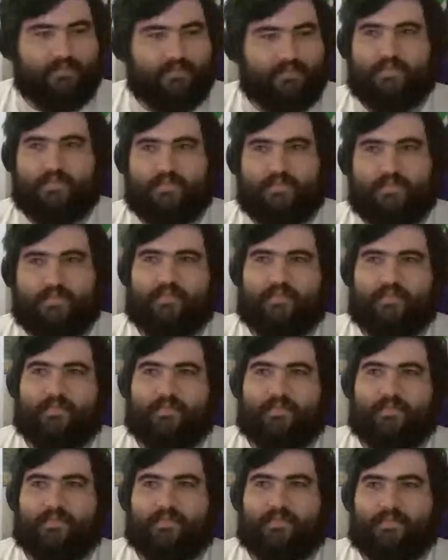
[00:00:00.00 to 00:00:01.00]

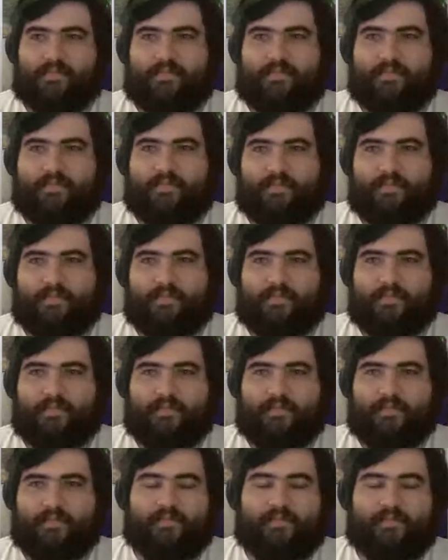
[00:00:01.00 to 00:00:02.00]

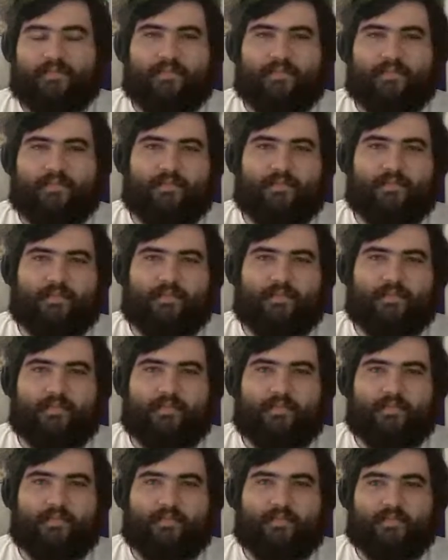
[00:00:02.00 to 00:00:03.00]

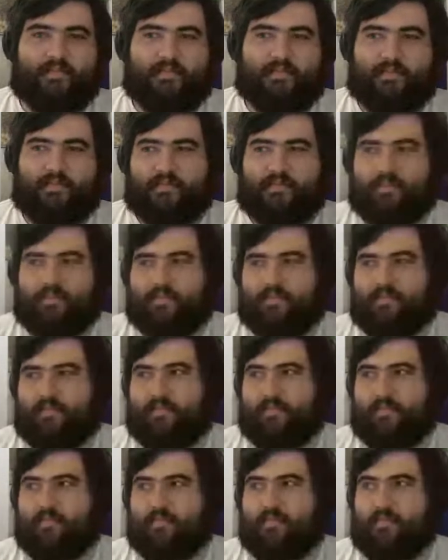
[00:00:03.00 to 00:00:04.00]

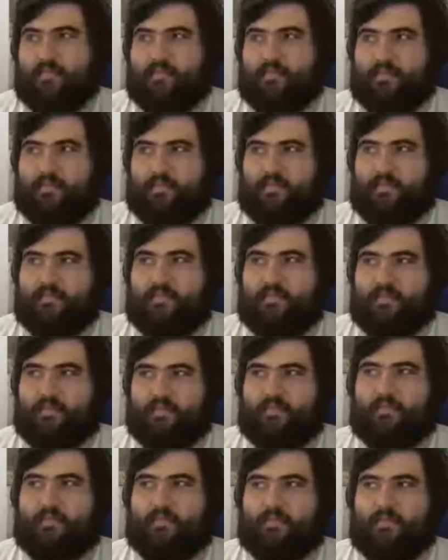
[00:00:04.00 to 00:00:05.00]

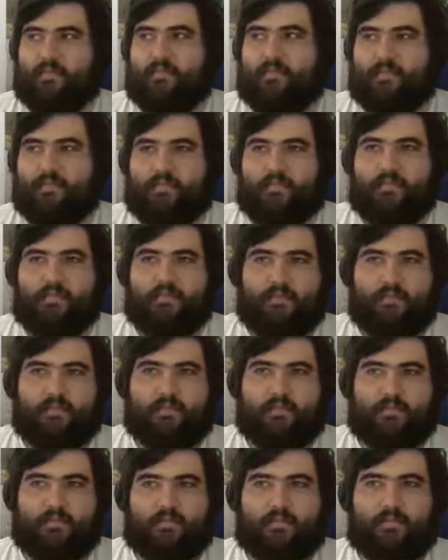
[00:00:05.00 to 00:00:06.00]

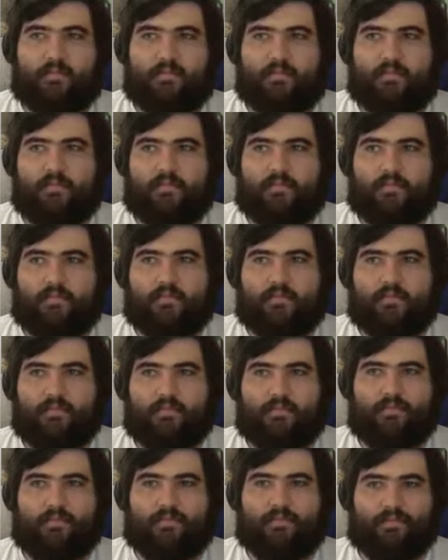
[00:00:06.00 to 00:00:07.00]

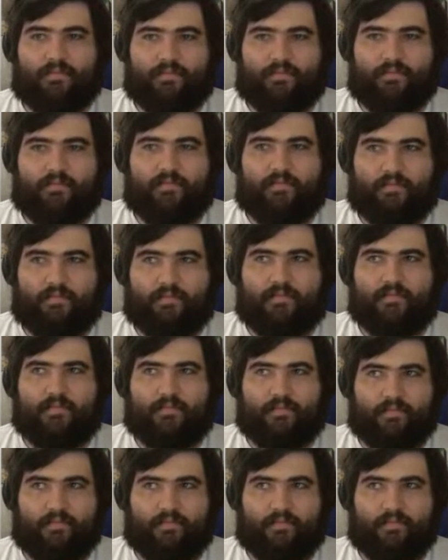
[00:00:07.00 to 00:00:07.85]
(not speaking)